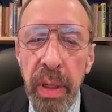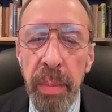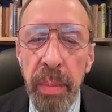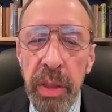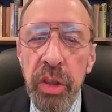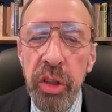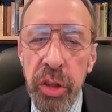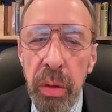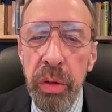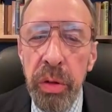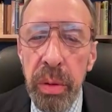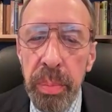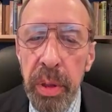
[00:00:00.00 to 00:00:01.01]
very much a
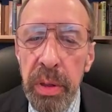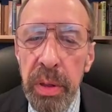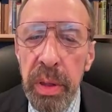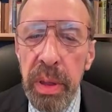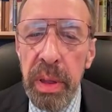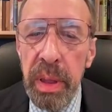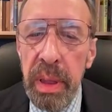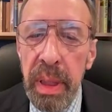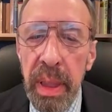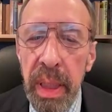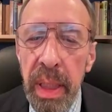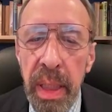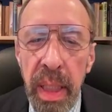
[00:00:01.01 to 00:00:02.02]
social person,
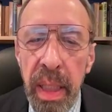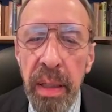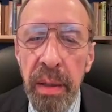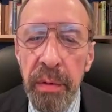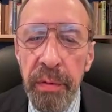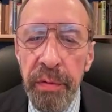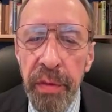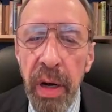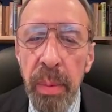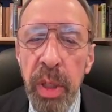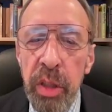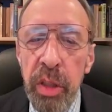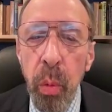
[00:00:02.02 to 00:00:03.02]

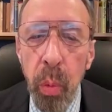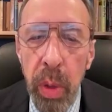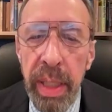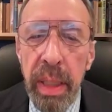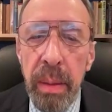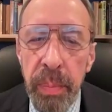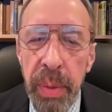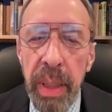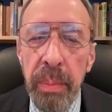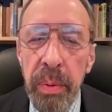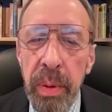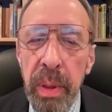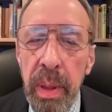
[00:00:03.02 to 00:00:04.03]
very much with
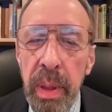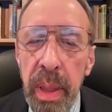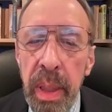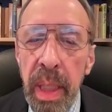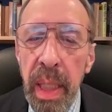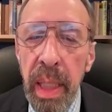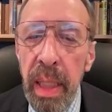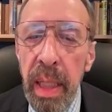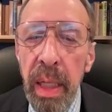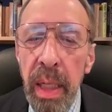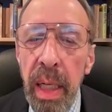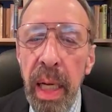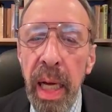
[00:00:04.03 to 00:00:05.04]
people,
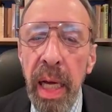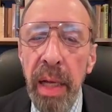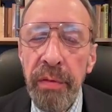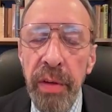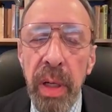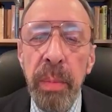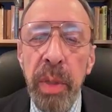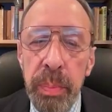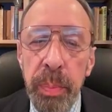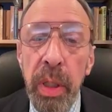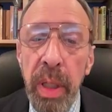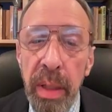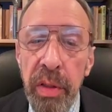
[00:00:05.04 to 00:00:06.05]
and very
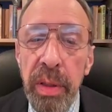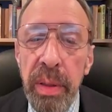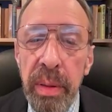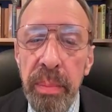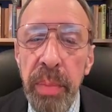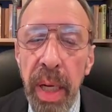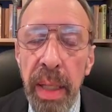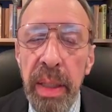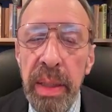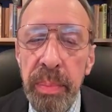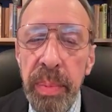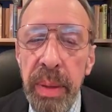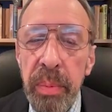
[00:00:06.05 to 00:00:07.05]
much beloved by
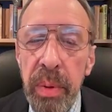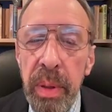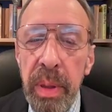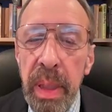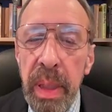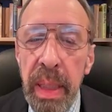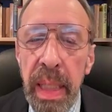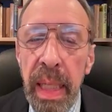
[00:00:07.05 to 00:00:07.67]
these people.